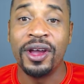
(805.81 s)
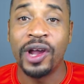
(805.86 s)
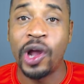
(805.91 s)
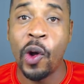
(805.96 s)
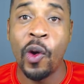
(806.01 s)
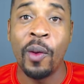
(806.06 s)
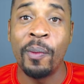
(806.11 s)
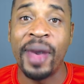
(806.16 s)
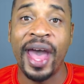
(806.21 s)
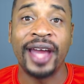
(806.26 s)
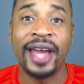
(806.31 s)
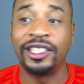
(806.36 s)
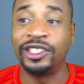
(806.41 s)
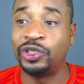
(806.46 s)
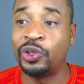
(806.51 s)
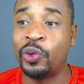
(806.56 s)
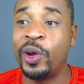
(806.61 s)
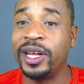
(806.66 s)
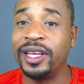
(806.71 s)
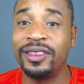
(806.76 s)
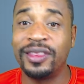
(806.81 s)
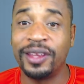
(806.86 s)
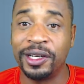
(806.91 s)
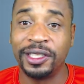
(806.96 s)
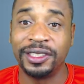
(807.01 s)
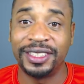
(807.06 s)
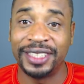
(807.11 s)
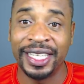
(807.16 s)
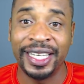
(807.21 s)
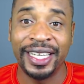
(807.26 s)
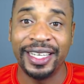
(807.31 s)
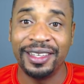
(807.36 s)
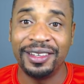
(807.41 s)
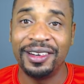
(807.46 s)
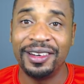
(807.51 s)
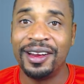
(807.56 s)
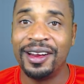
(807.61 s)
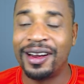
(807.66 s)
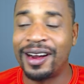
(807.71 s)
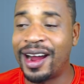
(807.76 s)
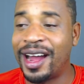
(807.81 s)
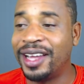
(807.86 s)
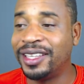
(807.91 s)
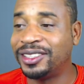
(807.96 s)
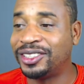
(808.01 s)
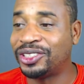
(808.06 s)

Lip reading: going back to 2013, right?